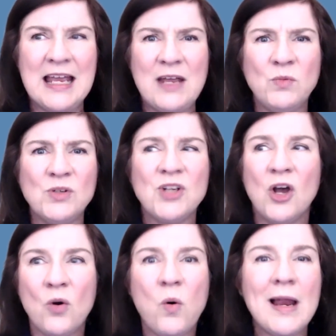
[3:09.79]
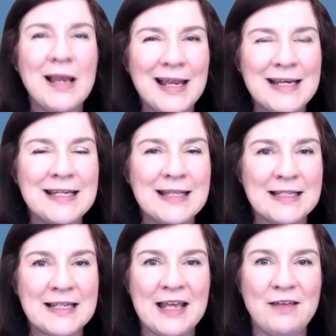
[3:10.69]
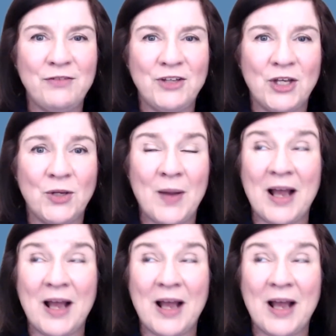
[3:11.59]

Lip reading: it was quite late in the day for you.